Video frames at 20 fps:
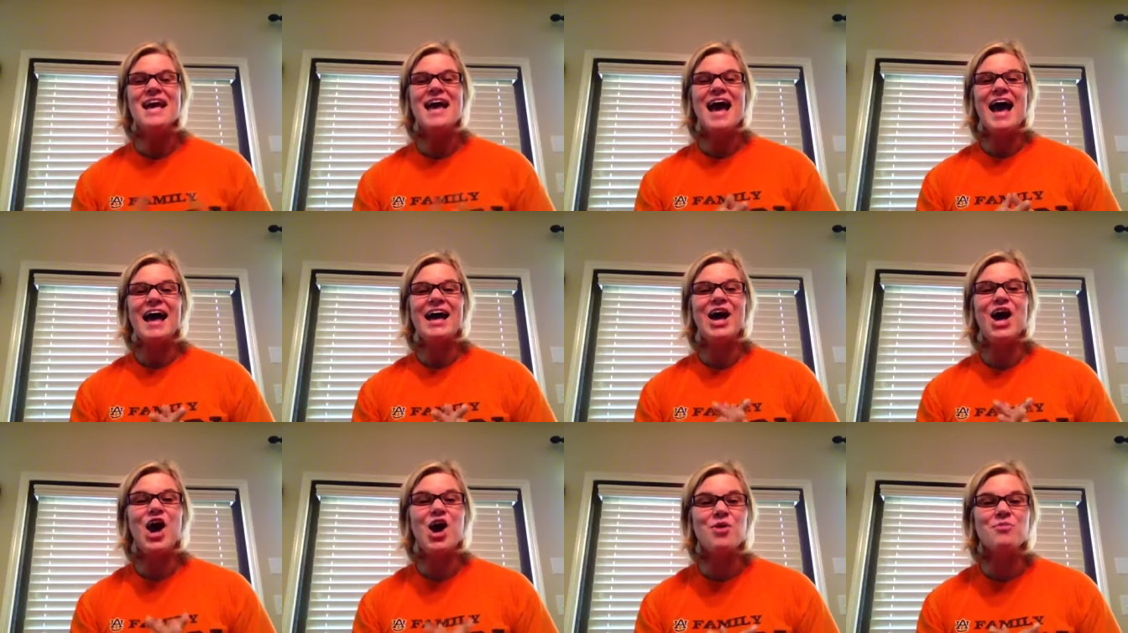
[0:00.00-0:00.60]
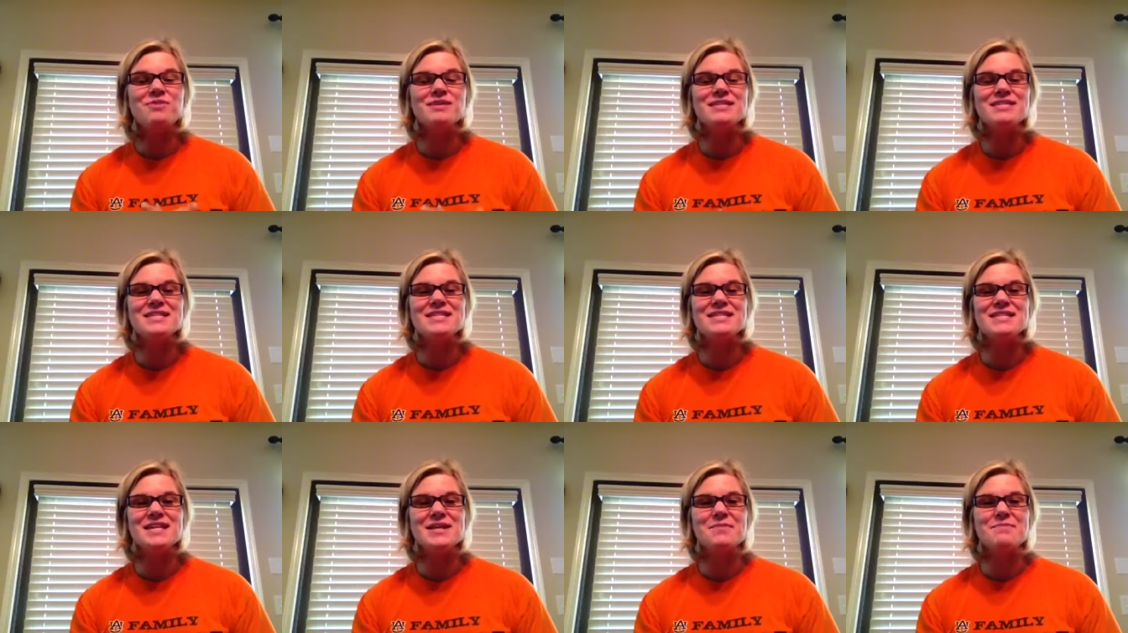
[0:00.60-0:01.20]
I hope this
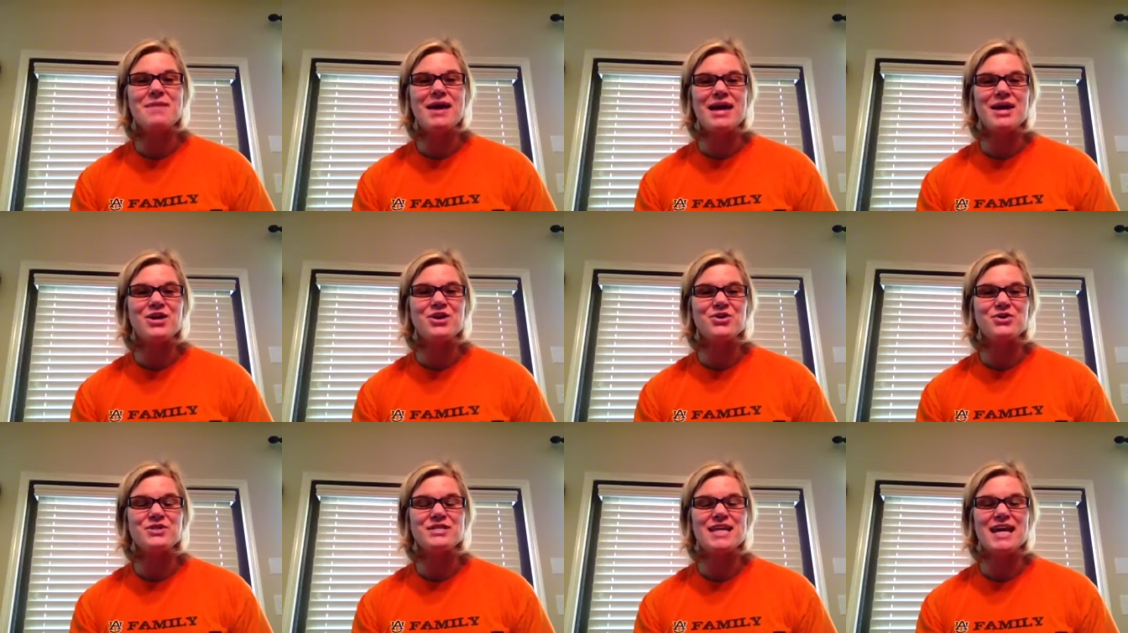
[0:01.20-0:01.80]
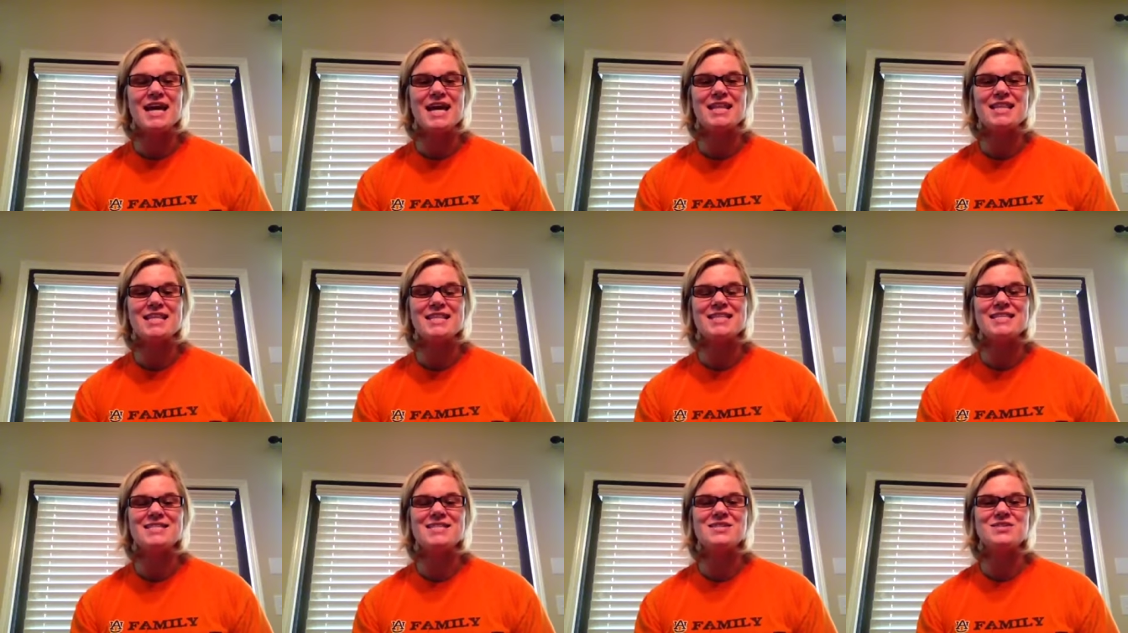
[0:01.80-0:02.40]
is going to make your day, that
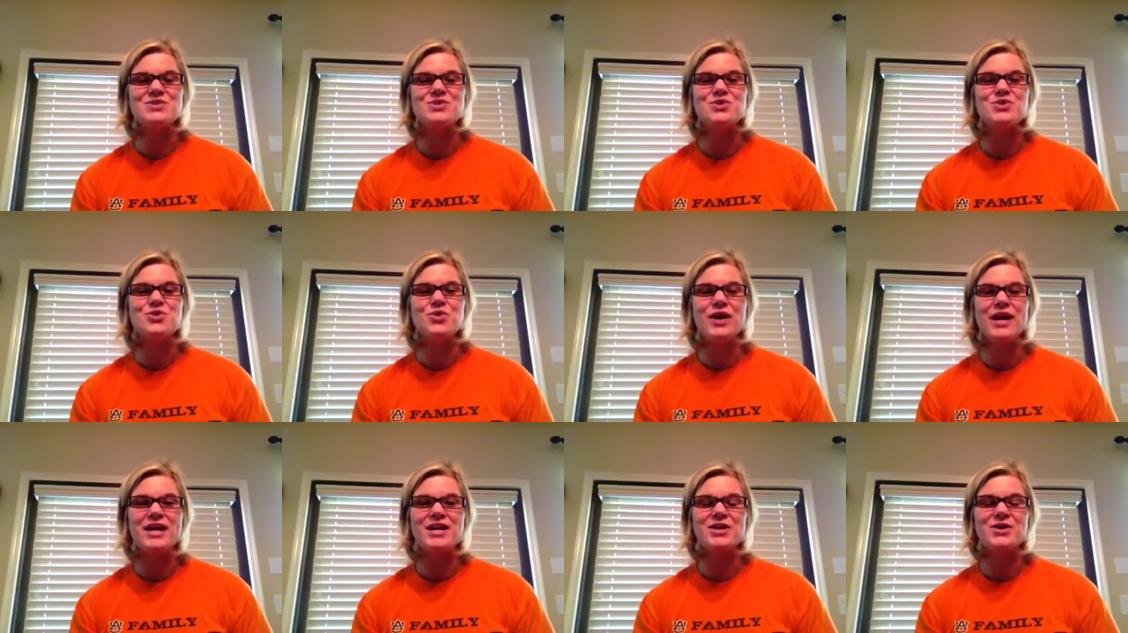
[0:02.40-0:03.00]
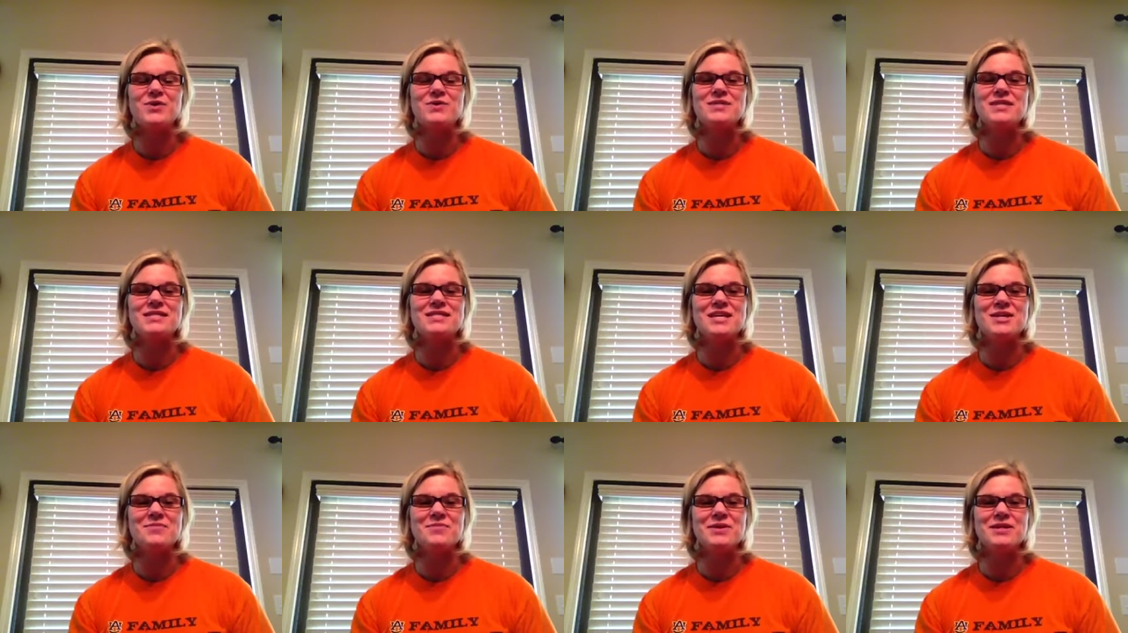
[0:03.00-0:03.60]
this is great news that's
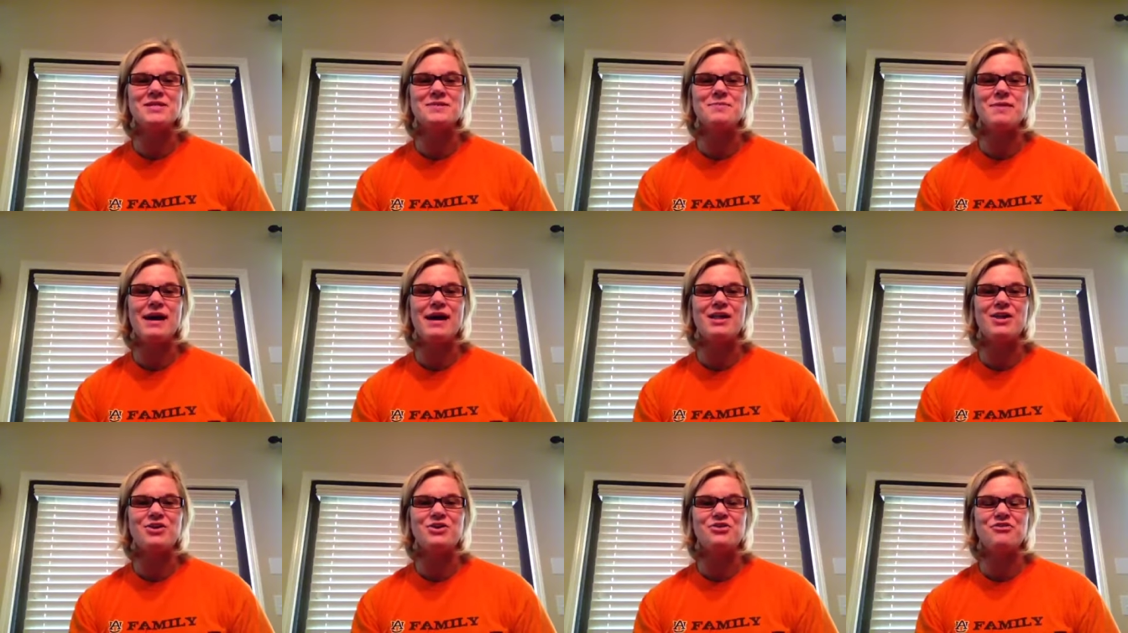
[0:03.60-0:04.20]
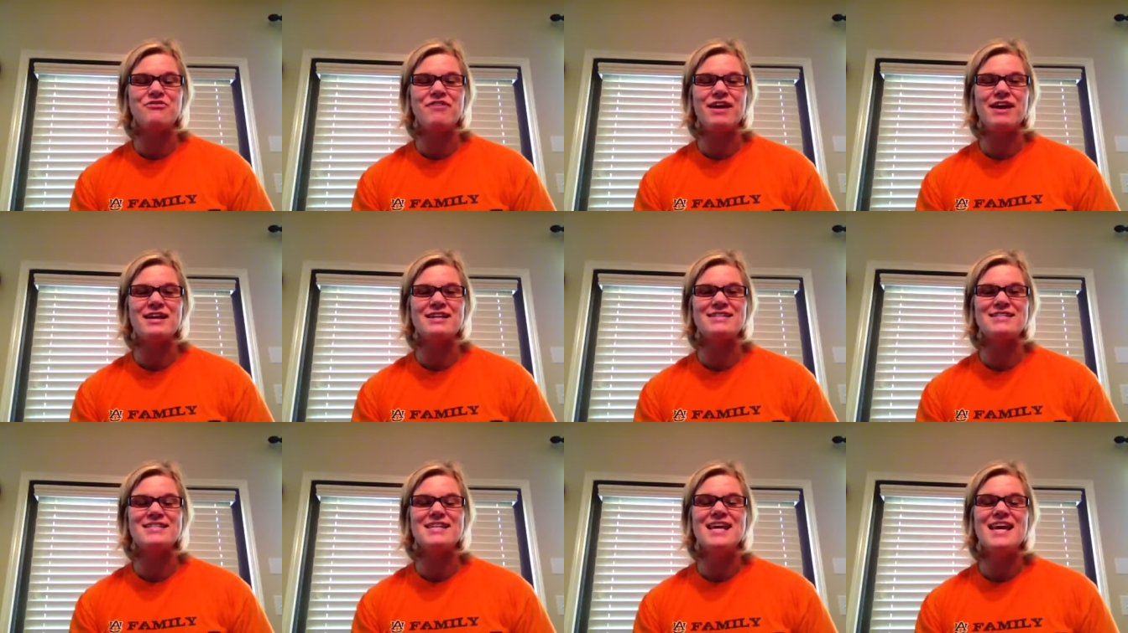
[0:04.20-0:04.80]
going to put a smile on your
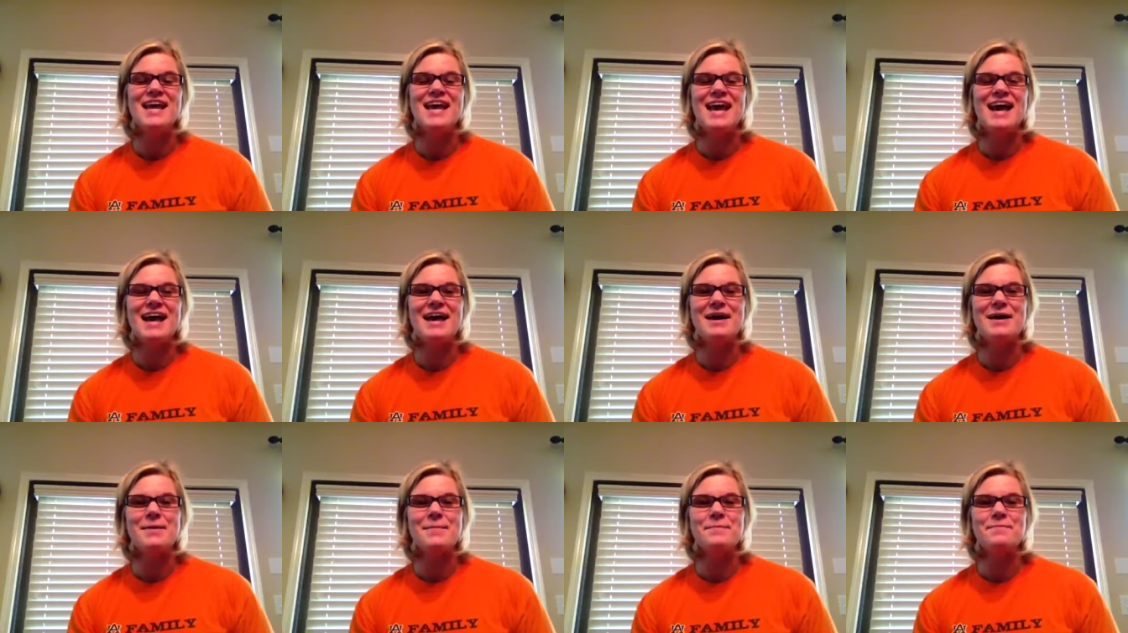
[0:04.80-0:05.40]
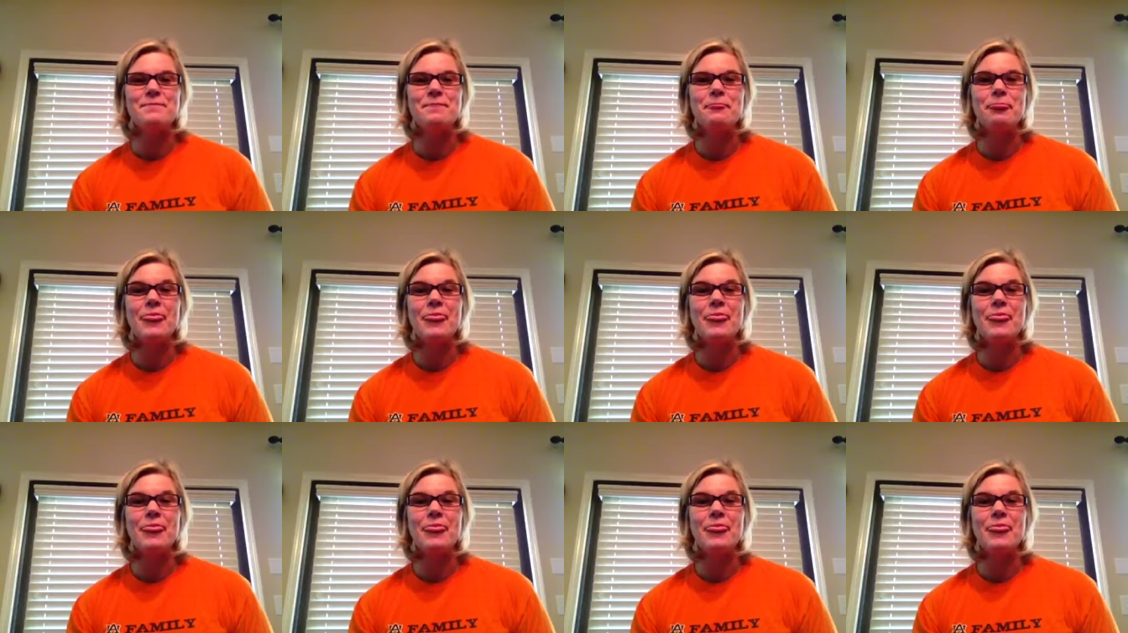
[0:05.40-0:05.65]
face. Um,